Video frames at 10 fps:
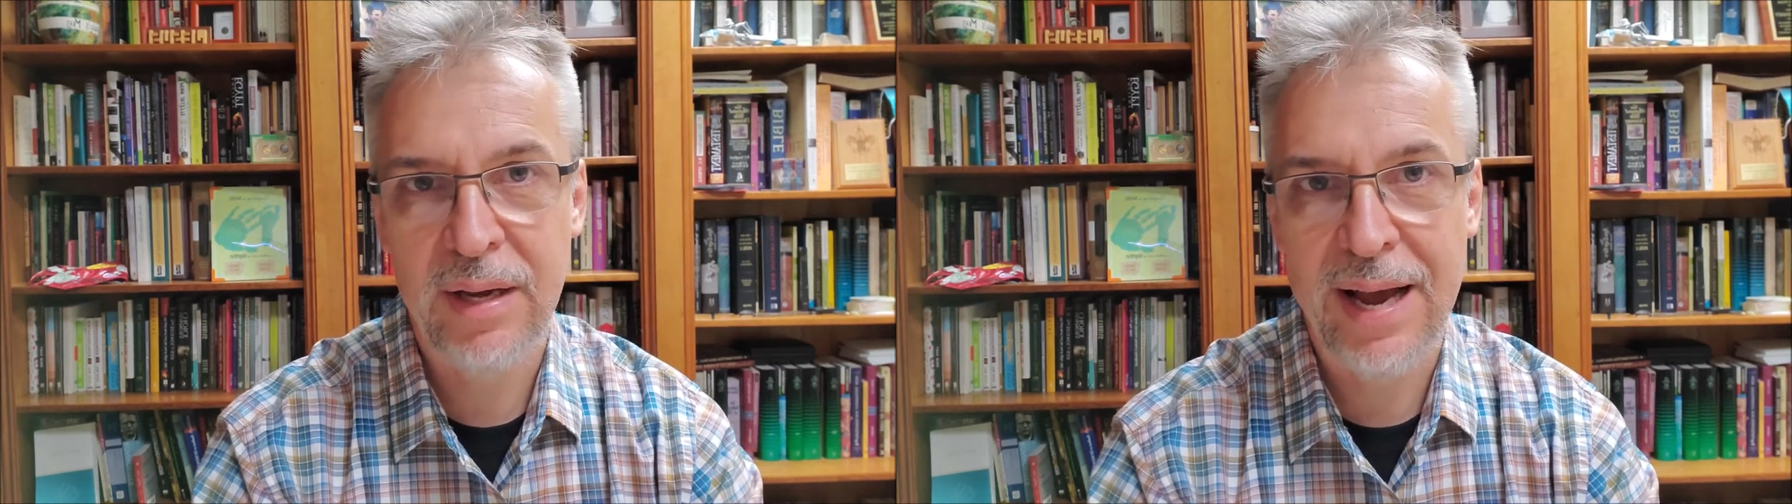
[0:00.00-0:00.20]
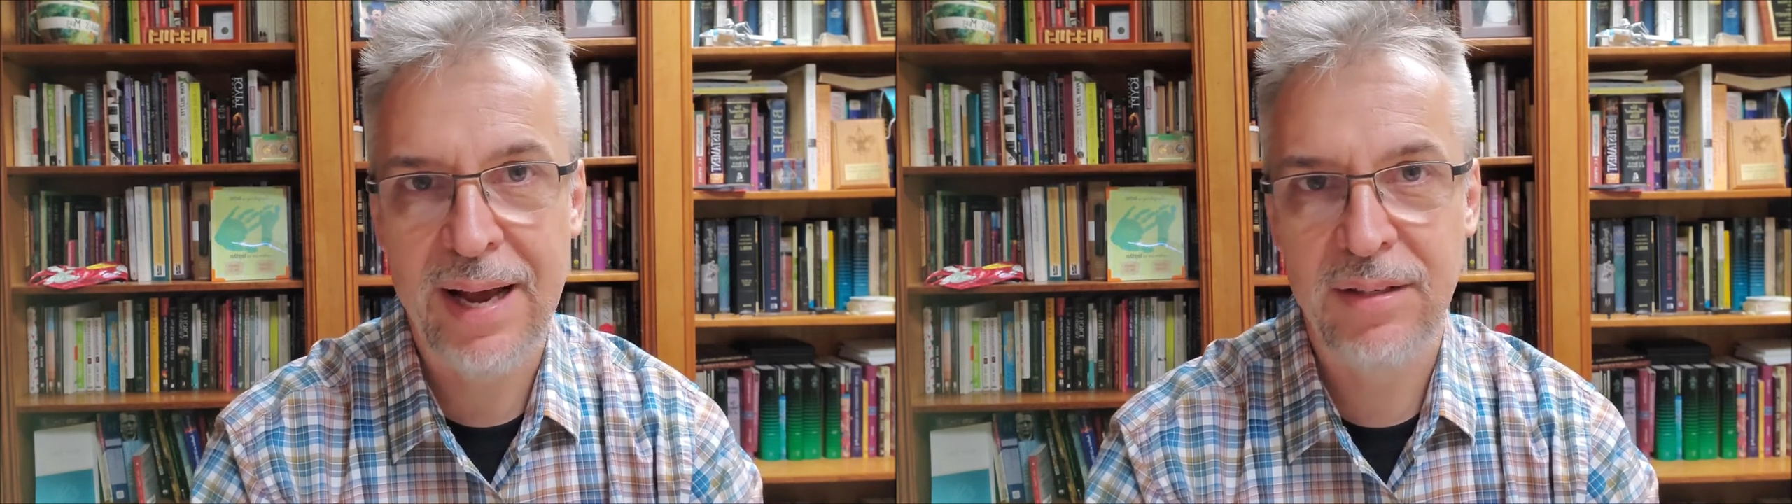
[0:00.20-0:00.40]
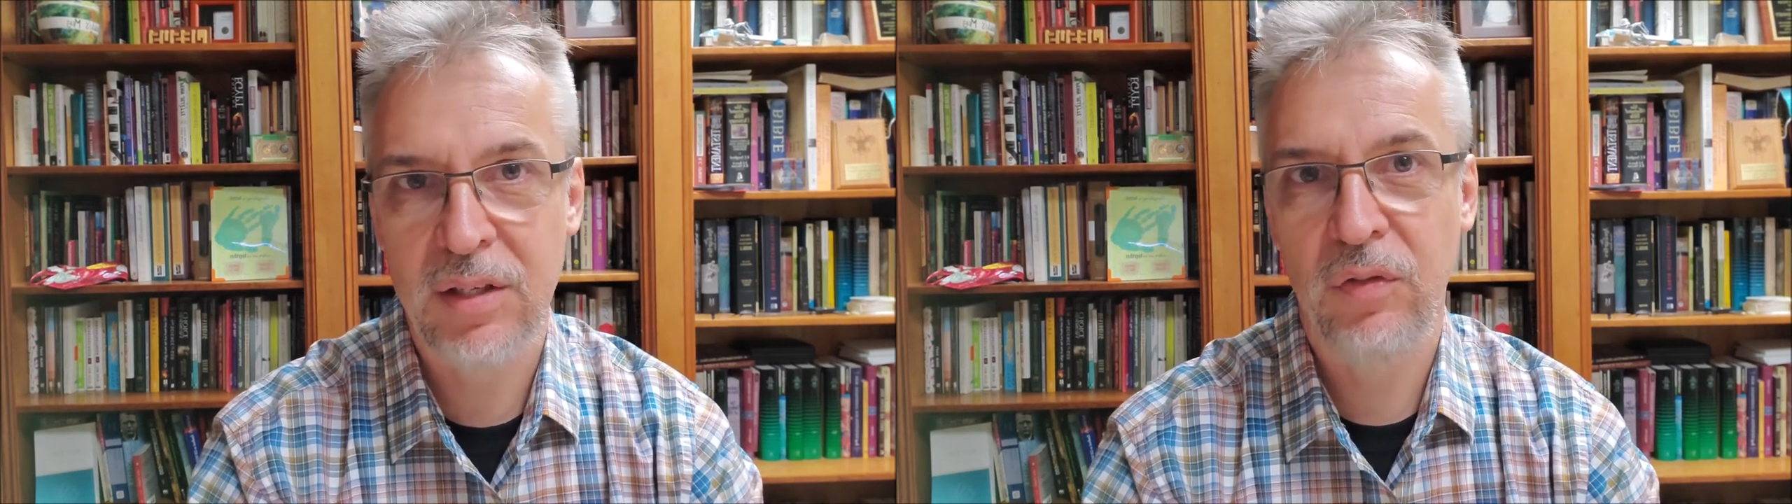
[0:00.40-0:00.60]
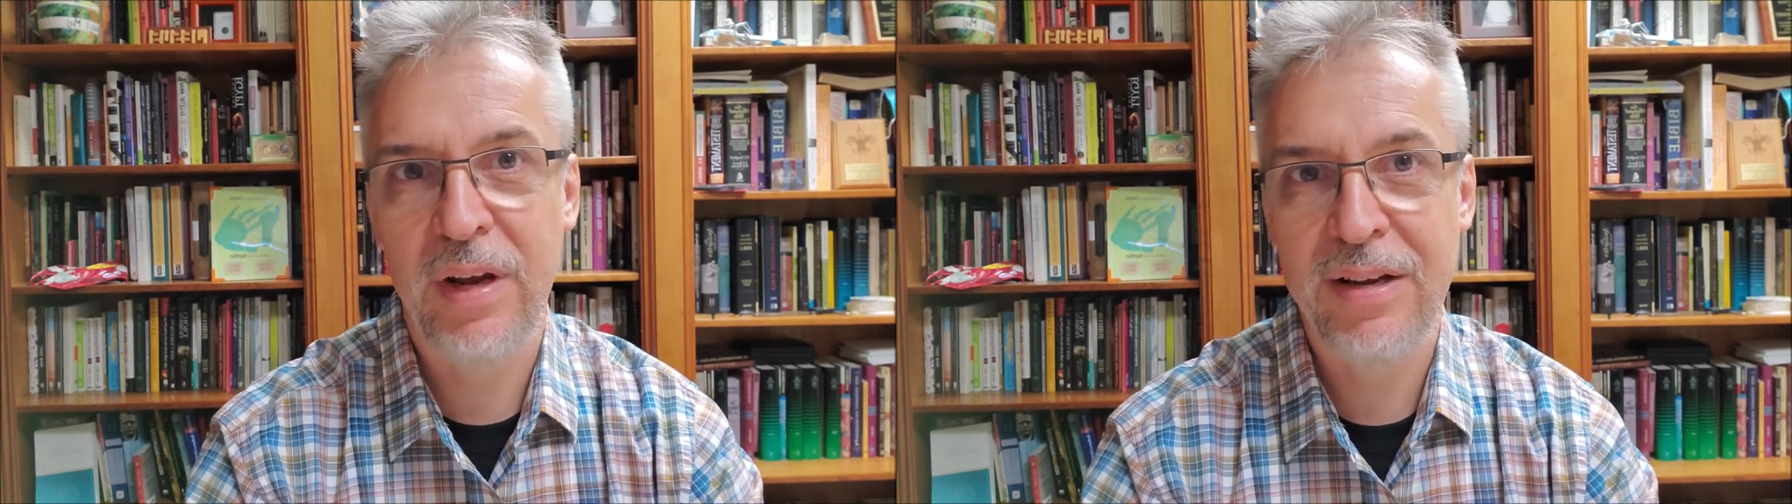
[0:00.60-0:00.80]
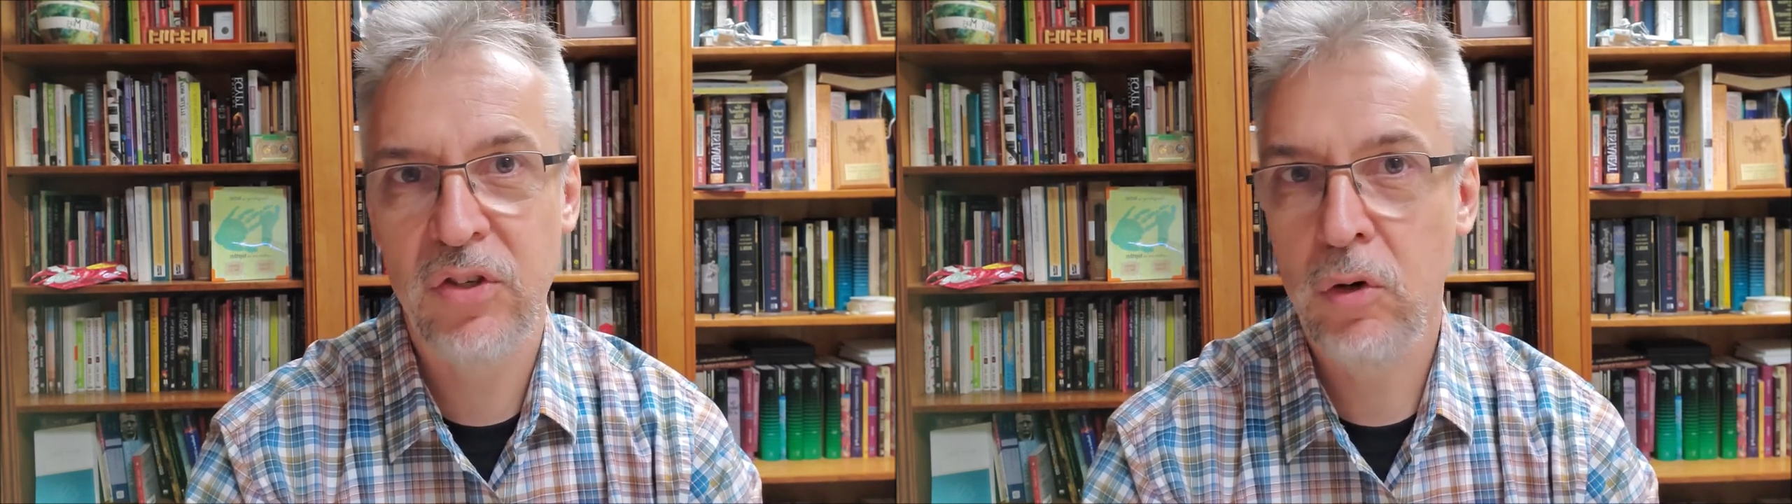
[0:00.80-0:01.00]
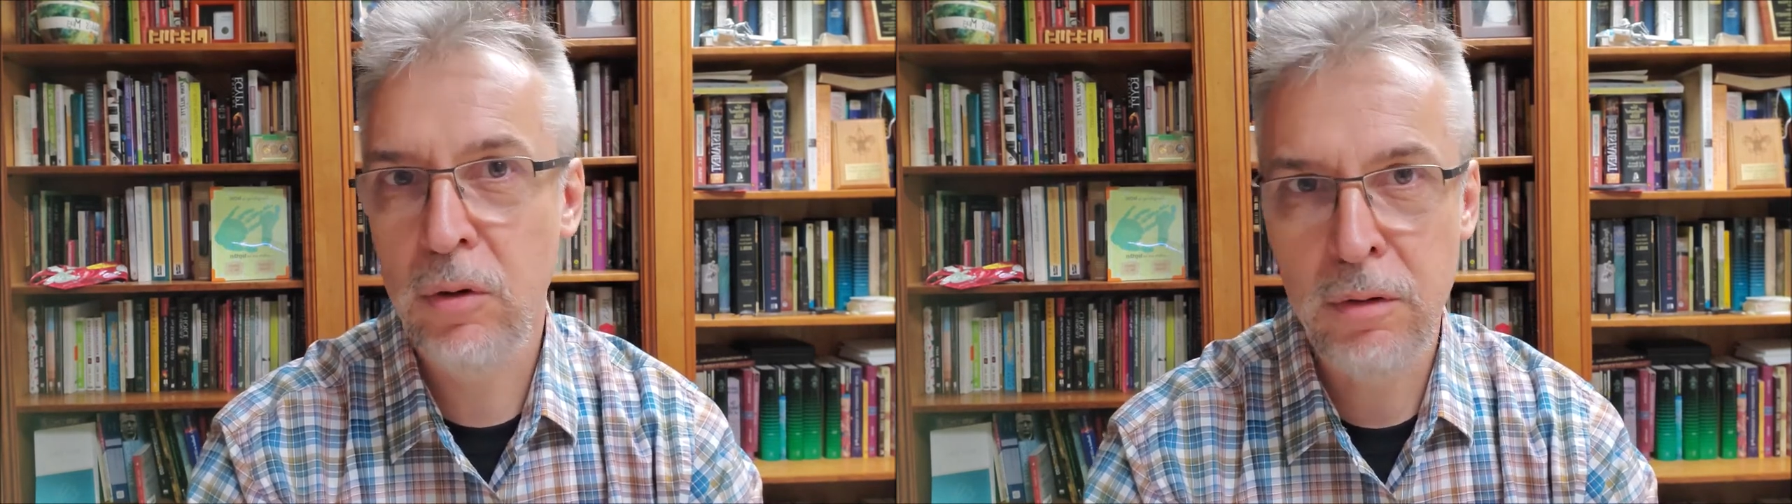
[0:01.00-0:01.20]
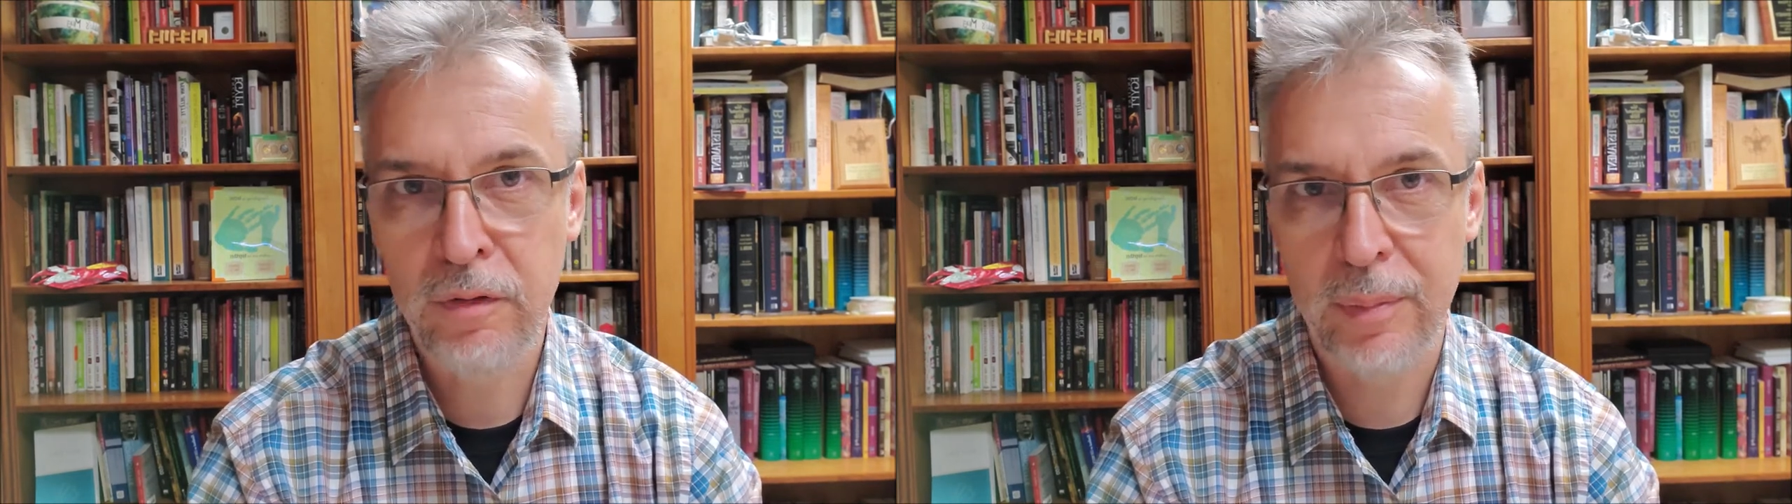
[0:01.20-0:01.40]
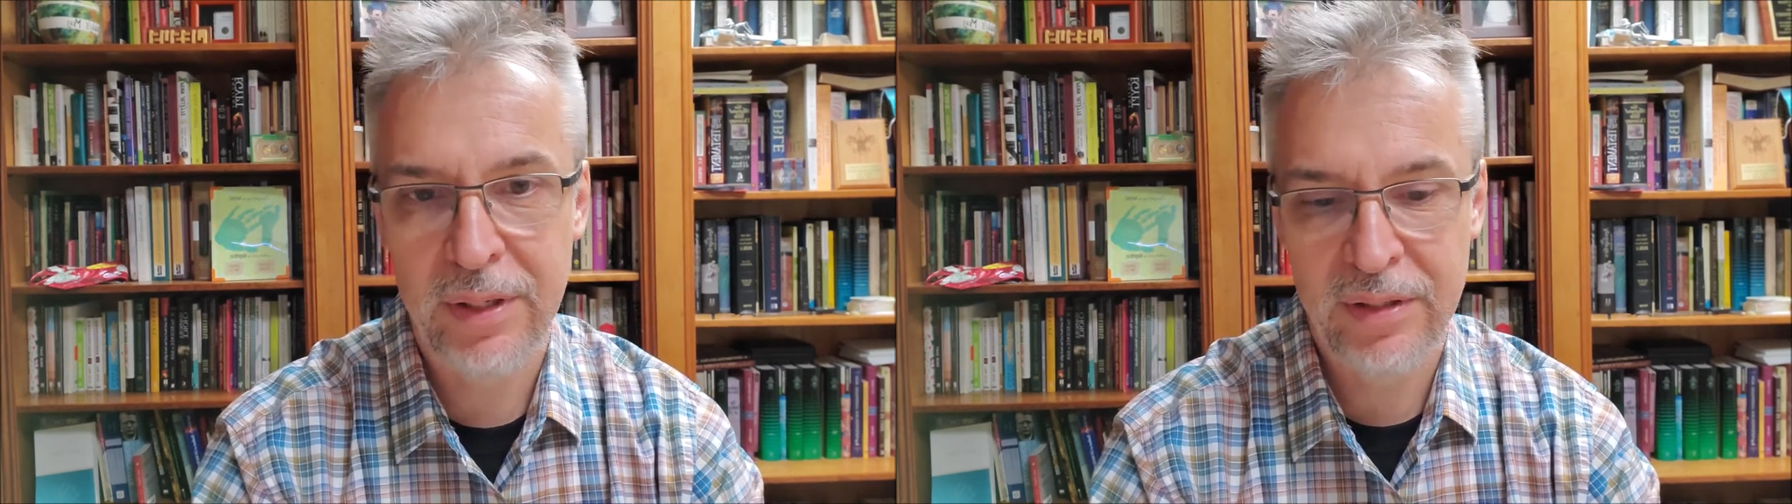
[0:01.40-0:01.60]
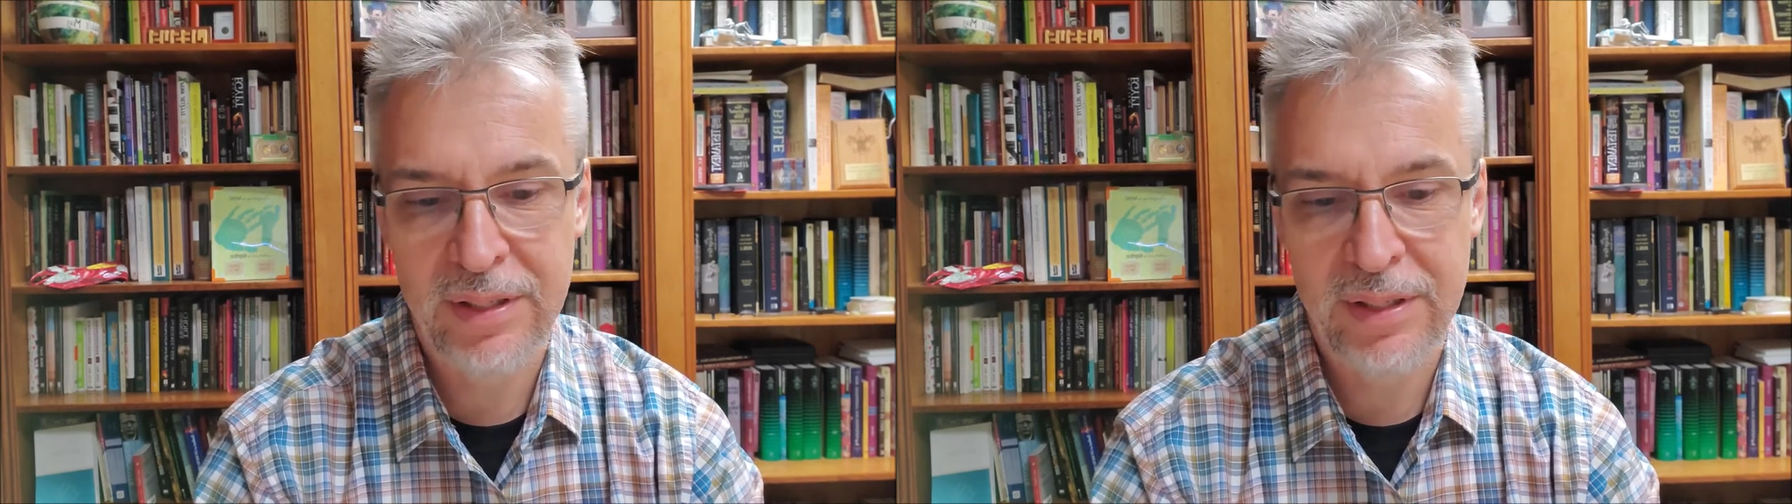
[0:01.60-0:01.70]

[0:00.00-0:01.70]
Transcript: has his face turned from us.